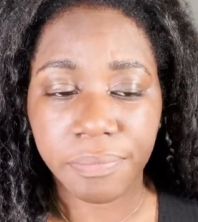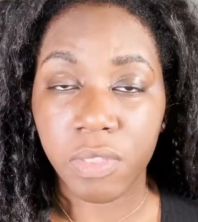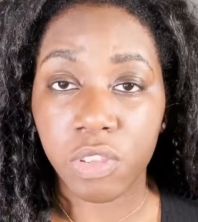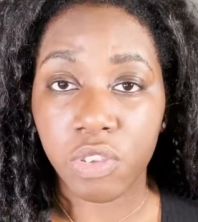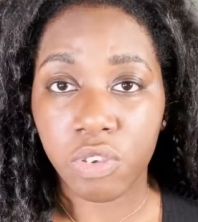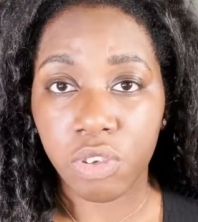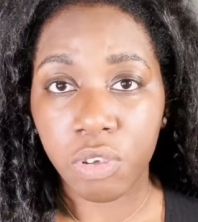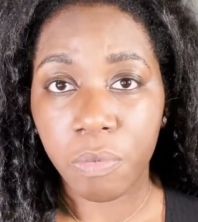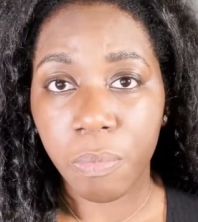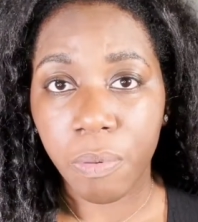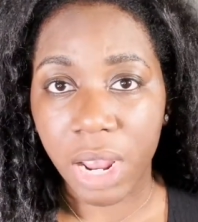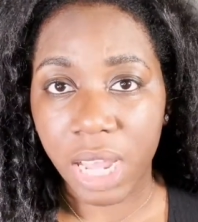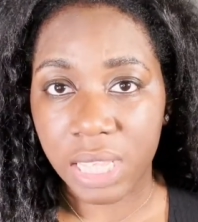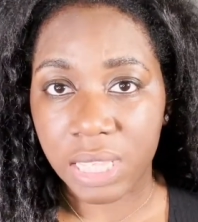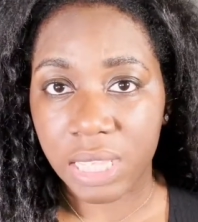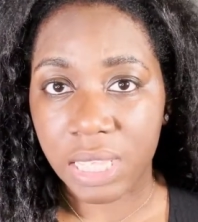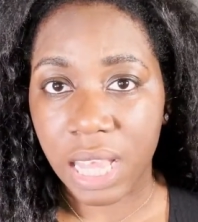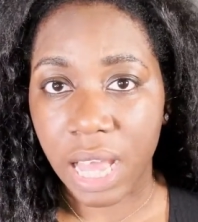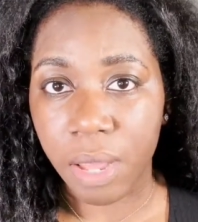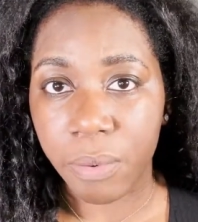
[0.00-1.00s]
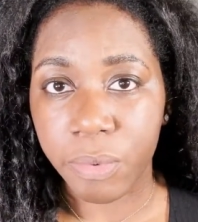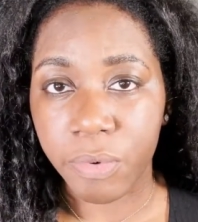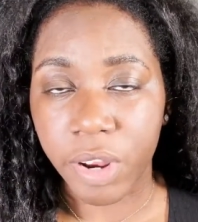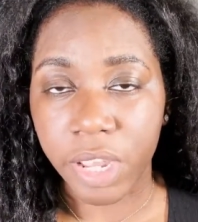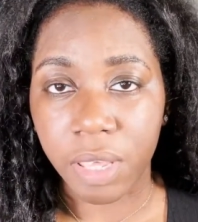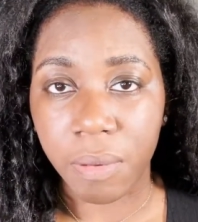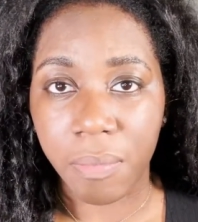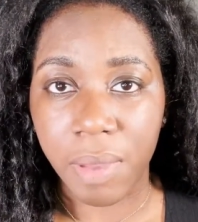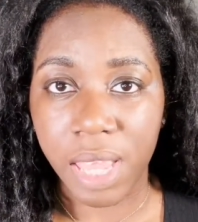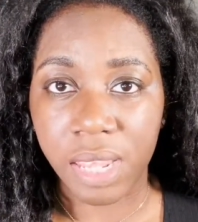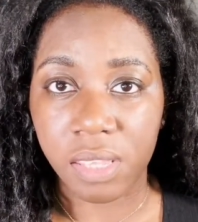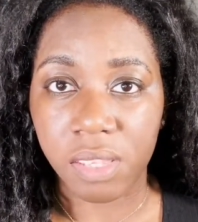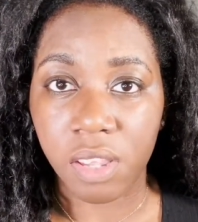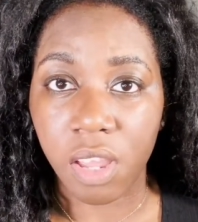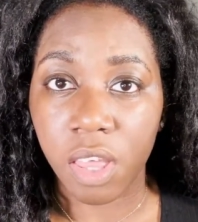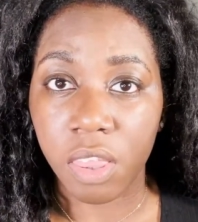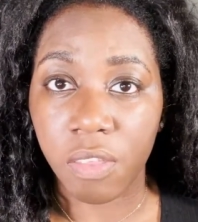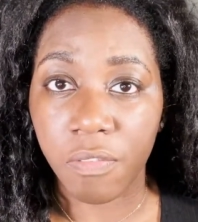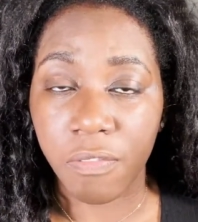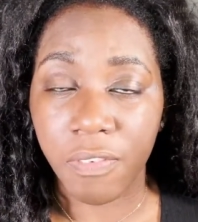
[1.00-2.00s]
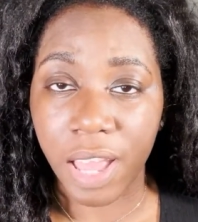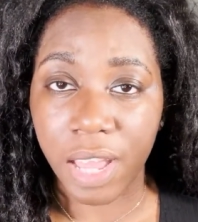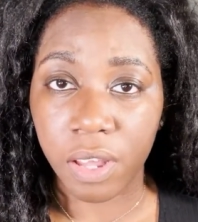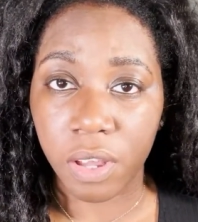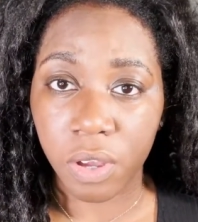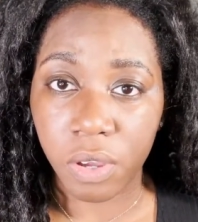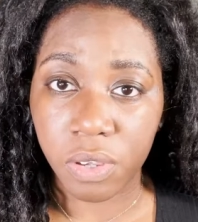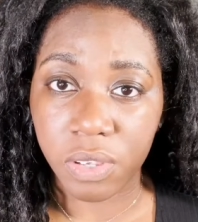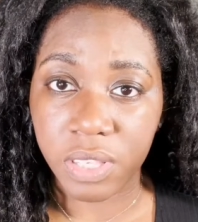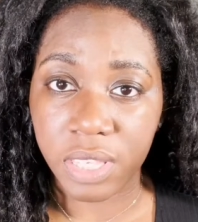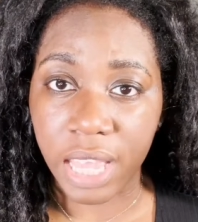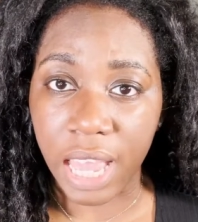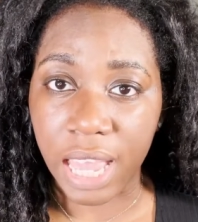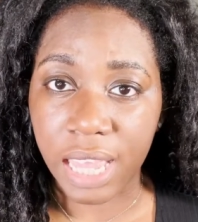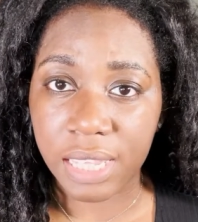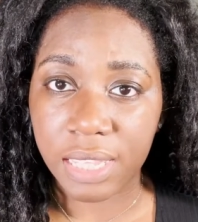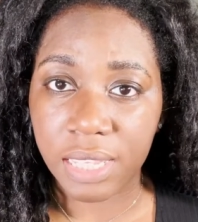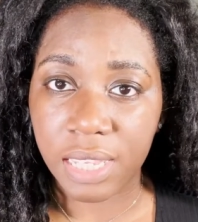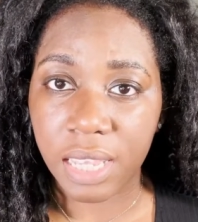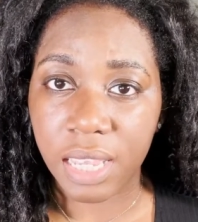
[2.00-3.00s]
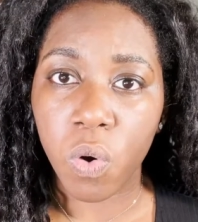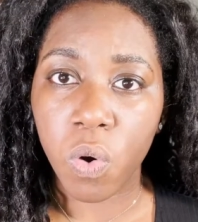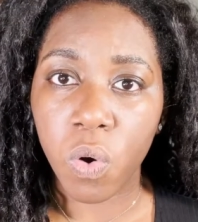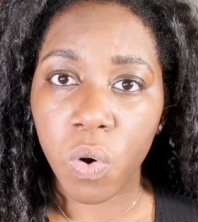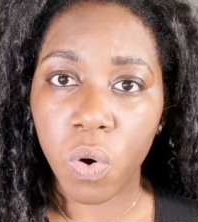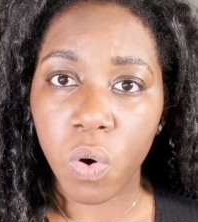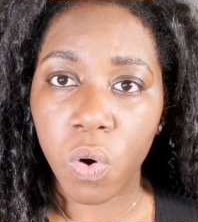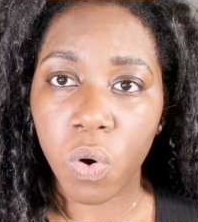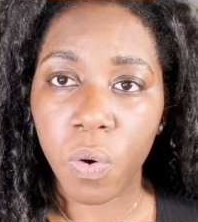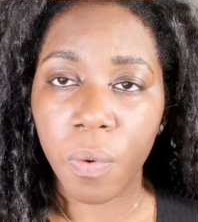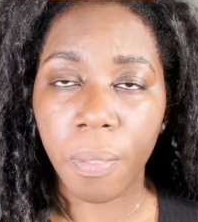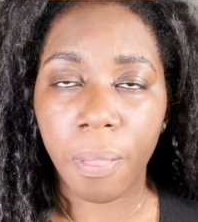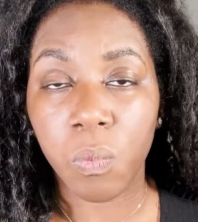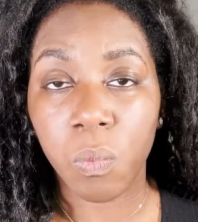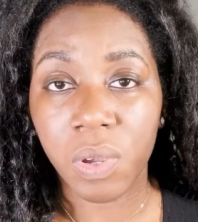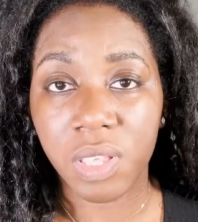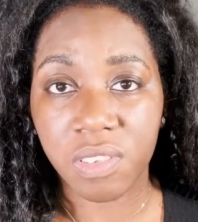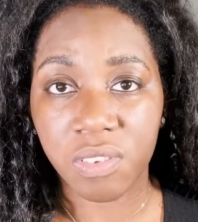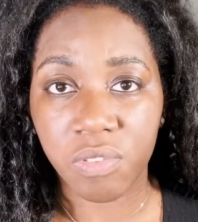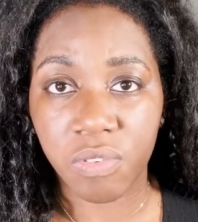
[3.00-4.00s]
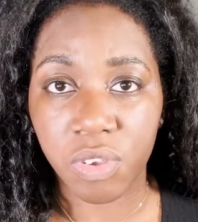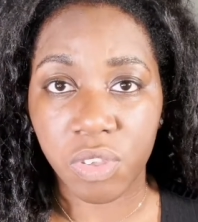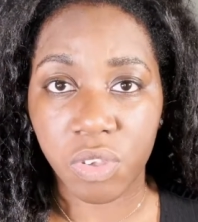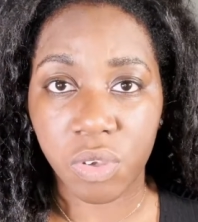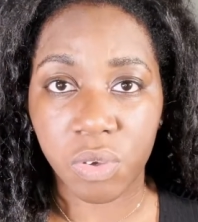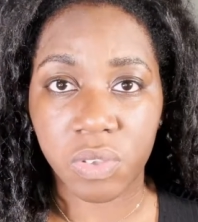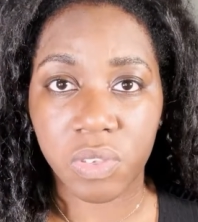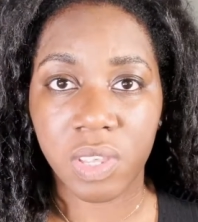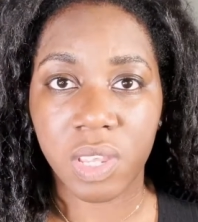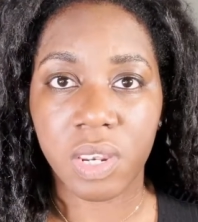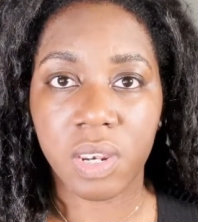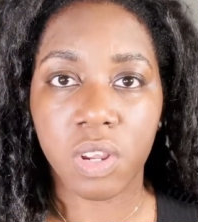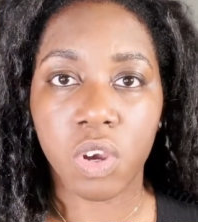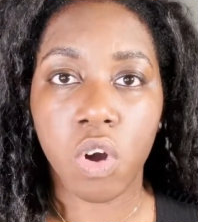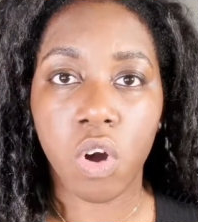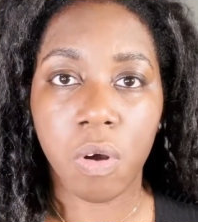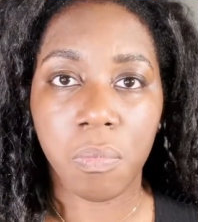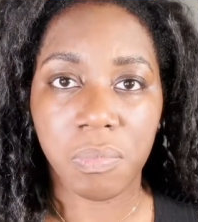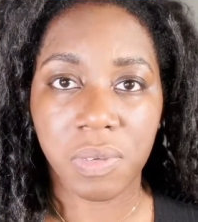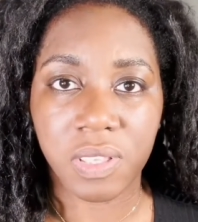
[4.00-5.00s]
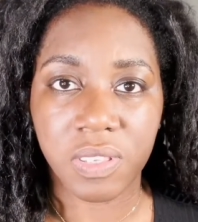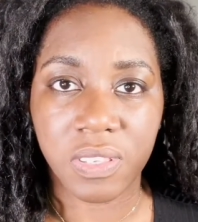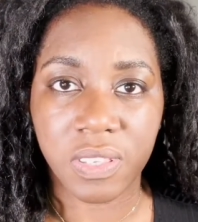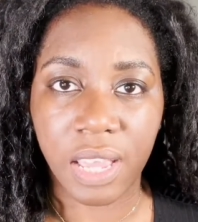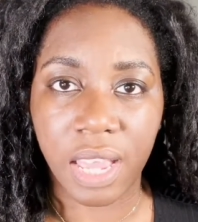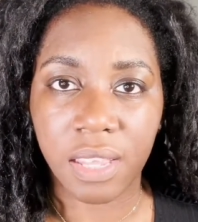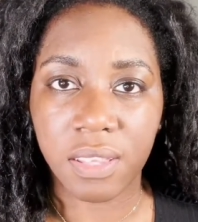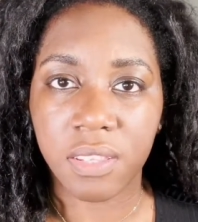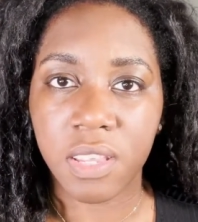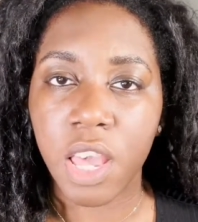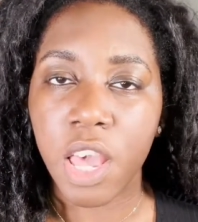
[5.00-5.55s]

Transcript: The 2 brands that I would recommend are the Van Gogh set or Winsor & Newton Cotman set.